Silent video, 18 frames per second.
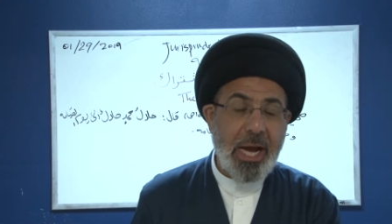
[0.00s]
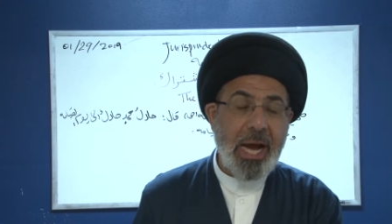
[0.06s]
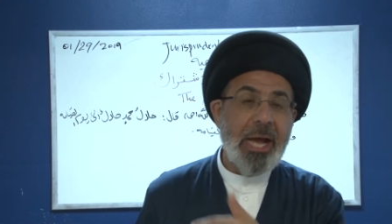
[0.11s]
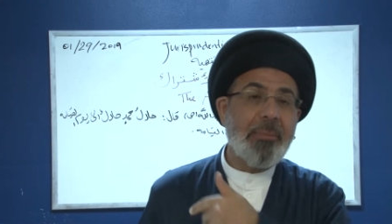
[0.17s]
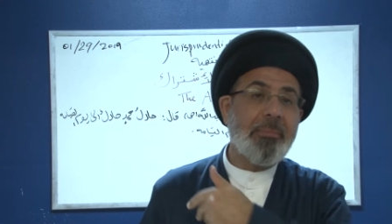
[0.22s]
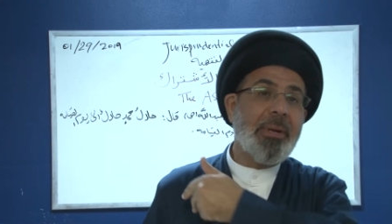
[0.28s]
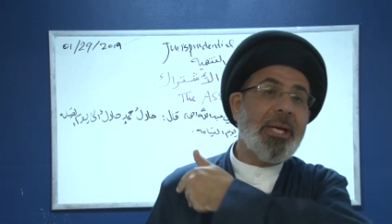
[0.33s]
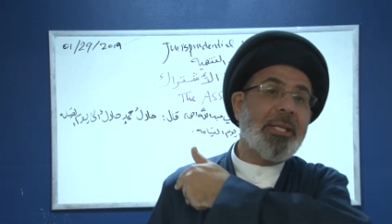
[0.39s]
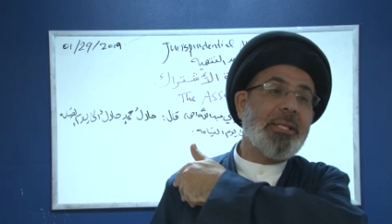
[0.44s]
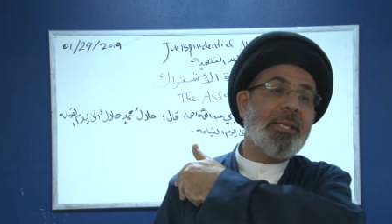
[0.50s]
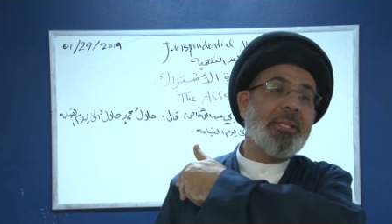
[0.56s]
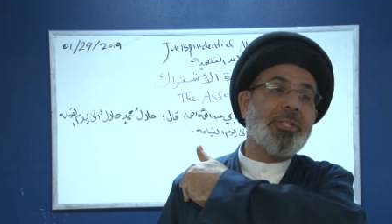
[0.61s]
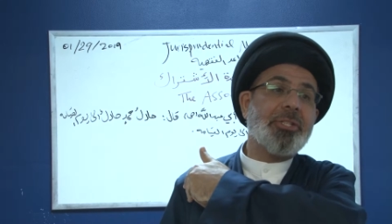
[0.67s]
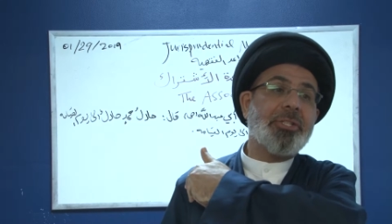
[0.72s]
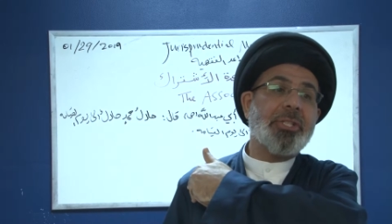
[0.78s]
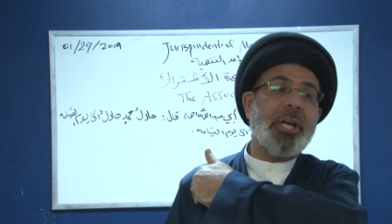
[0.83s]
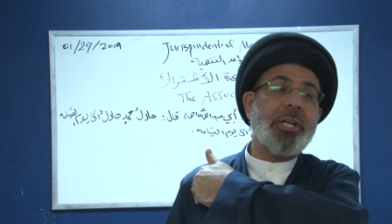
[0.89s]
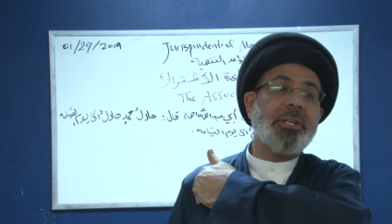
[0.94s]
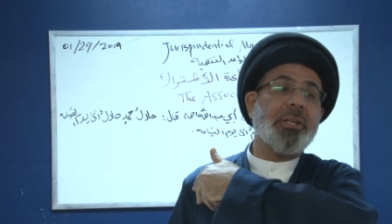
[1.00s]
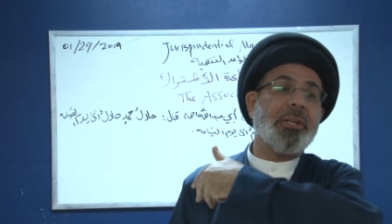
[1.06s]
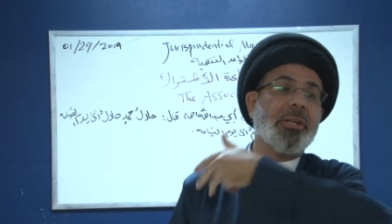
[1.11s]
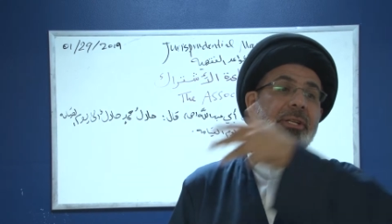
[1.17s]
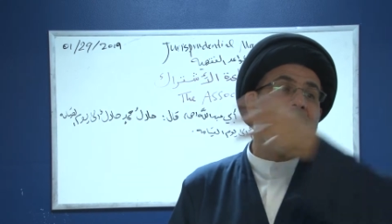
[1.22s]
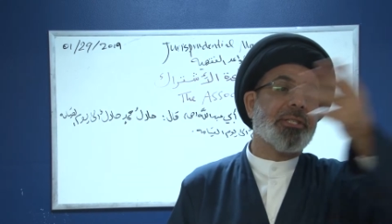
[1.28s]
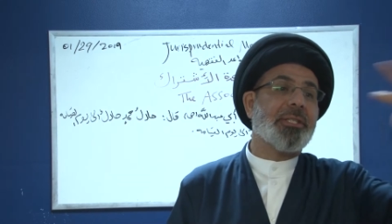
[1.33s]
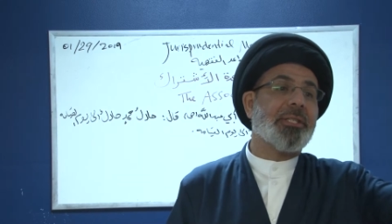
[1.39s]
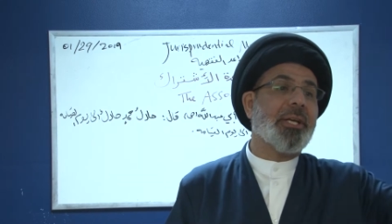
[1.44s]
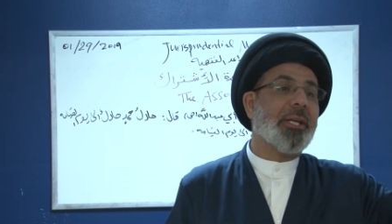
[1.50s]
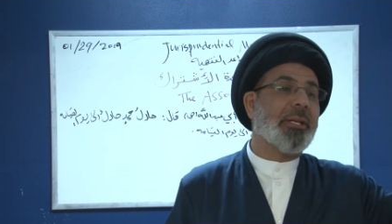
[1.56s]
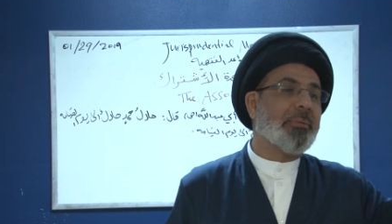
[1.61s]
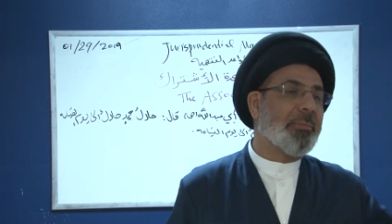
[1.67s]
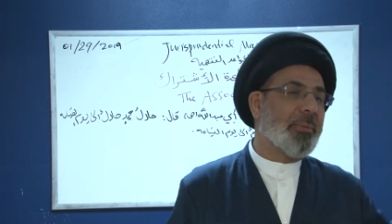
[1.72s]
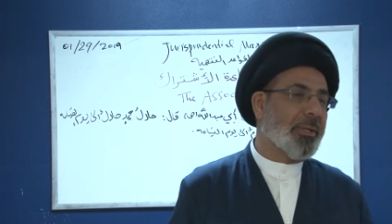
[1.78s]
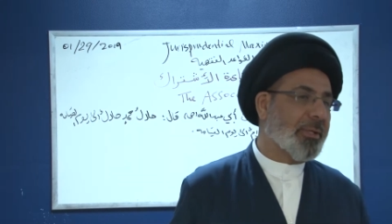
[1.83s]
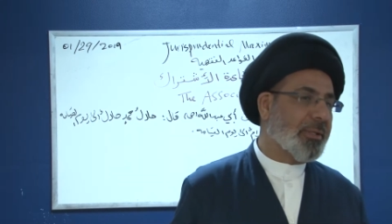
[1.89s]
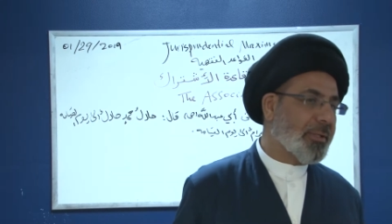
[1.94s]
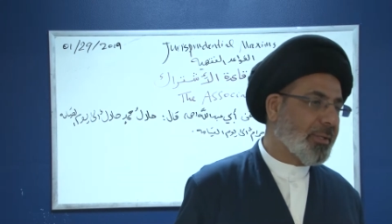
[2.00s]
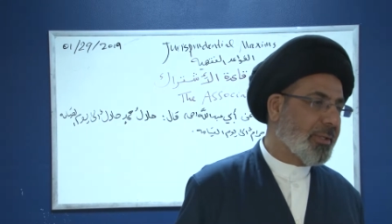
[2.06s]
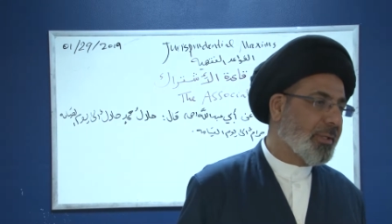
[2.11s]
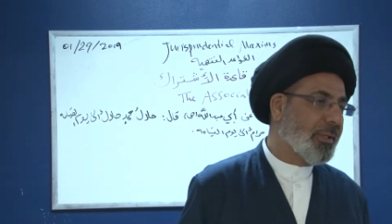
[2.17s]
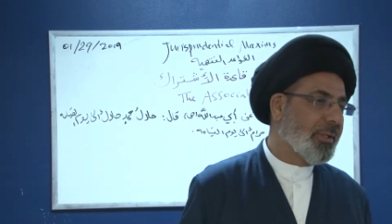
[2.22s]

I made a general statement.